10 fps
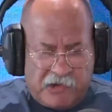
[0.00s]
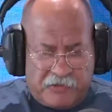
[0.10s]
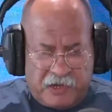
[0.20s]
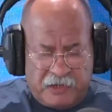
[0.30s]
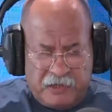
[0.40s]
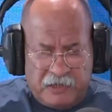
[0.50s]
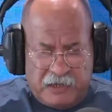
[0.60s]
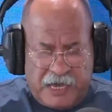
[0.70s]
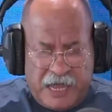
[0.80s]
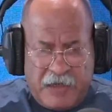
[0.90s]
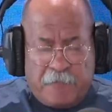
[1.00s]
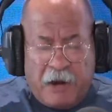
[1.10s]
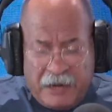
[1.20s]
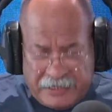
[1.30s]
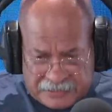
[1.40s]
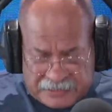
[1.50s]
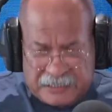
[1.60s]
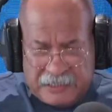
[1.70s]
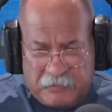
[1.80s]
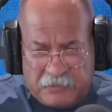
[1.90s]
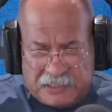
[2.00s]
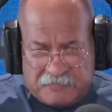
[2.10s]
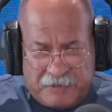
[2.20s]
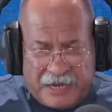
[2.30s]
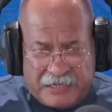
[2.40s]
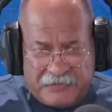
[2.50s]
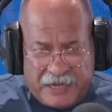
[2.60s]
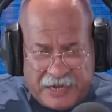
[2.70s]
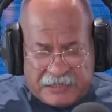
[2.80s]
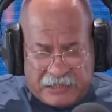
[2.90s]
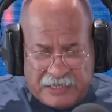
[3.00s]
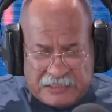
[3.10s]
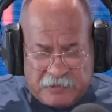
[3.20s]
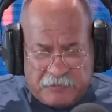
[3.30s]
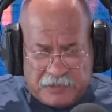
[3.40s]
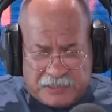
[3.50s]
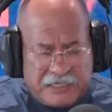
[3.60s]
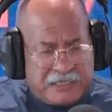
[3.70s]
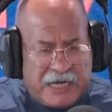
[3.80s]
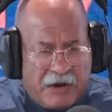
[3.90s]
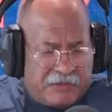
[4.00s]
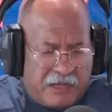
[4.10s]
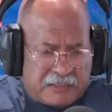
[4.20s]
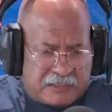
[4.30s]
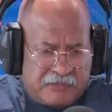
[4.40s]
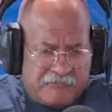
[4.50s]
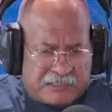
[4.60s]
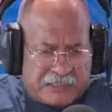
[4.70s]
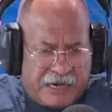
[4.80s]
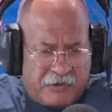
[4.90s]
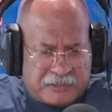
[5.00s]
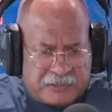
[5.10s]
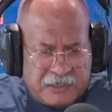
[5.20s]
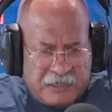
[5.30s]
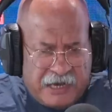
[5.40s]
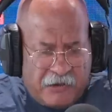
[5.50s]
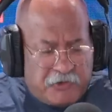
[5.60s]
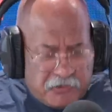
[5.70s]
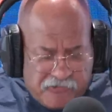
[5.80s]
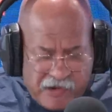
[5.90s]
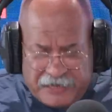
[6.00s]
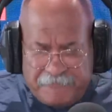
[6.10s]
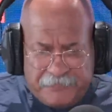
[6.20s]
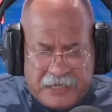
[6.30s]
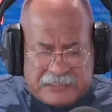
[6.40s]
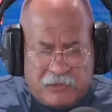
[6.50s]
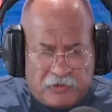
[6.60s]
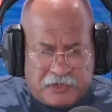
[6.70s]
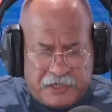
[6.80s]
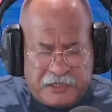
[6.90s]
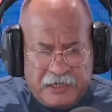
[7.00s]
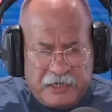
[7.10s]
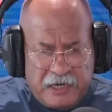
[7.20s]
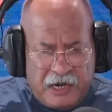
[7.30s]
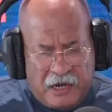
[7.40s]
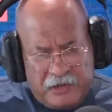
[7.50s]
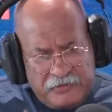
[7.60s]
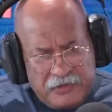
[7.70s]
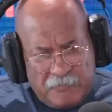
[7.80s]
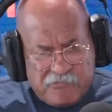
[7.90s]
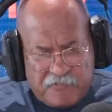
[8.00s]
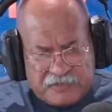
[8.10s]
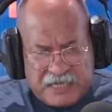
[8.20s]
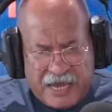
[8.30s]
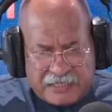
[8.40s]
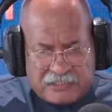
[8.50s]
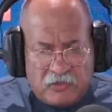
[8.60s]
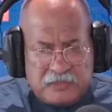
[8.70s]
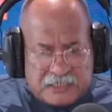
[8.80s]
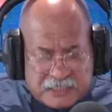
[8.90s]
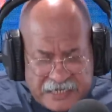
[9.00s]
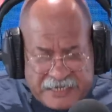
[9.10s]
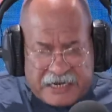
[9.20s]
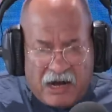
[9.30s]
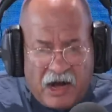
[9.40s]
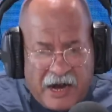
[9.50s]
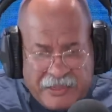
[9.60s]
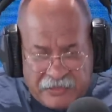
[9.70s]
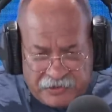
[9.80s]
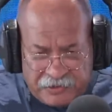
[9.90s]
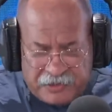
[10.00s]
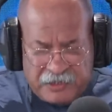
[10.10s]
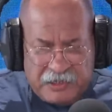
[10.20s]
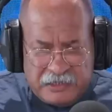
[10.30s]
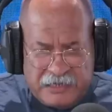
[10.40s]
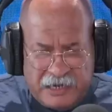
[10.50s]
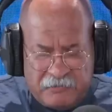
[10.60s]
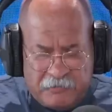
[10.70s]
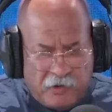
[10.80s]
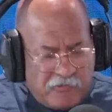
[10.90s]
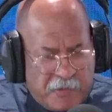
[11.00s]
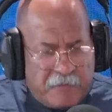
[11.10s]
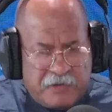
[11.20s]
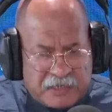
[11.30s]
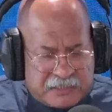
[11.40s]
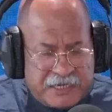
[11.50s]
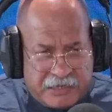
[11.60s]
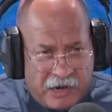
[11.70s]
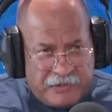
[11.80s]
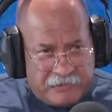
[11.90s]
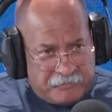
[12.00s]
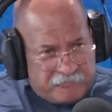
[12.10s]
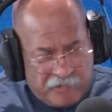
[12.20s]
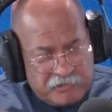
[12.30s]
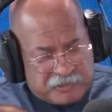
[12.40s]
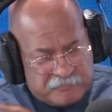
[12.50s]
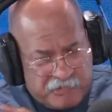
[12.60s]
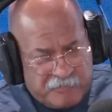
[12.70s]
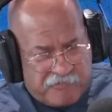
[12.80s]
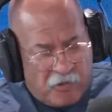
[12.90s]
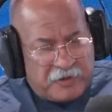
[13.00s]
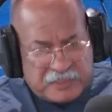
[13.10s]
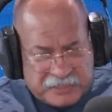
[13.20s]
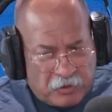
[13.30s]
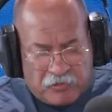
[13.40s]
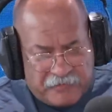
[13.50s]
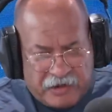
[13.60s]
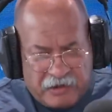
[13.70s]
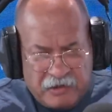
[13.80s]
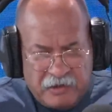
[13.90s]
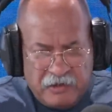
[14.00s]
rather, a, a place which is back in the headlines. We're, we're seeing now in last in recent hours how Ukraine is launching a, a number of attacks on Snake Island. Now, we all remember Snake Island rose to great prominence in all of our,